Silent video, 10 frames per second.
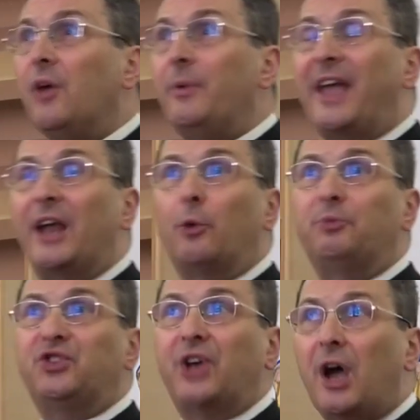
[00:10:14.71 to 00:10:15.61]
we can
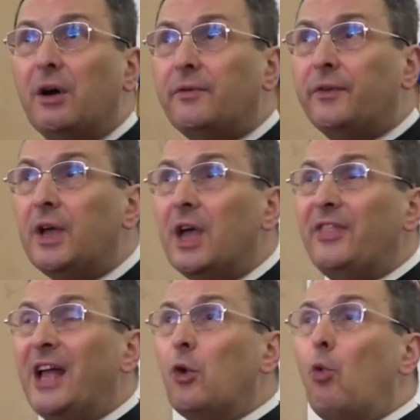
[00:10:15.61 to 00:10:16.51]
observe
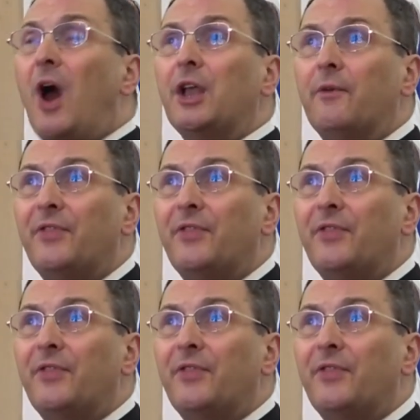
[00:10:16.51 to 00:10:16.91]
that one of